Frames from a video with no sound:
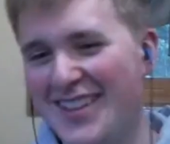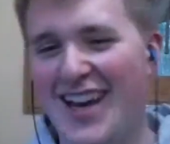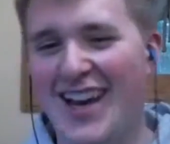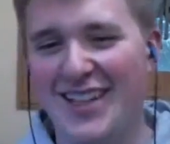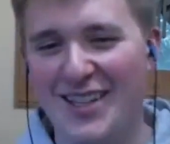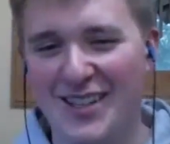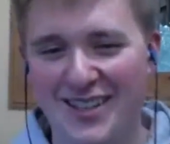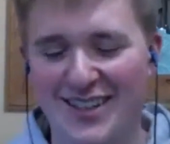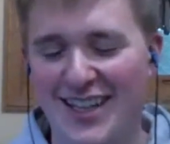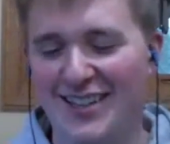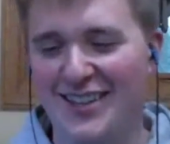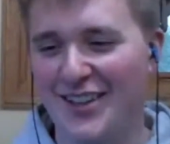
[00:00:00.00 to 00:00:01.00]
That's
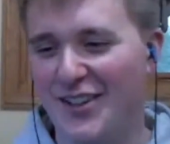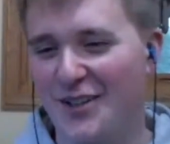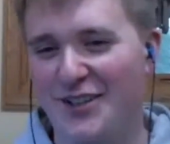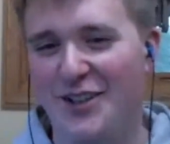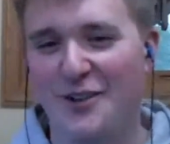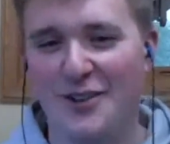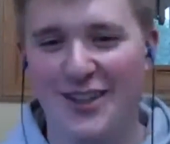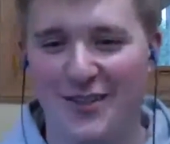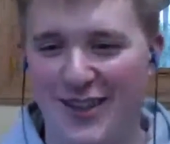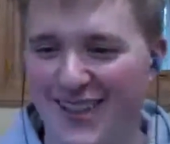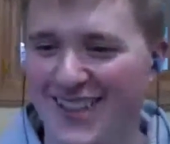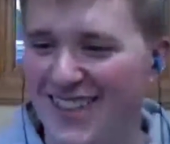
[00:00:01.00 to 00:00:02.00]
the Cliff's Notes of
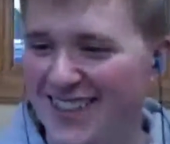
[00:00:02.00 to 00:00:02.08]
it.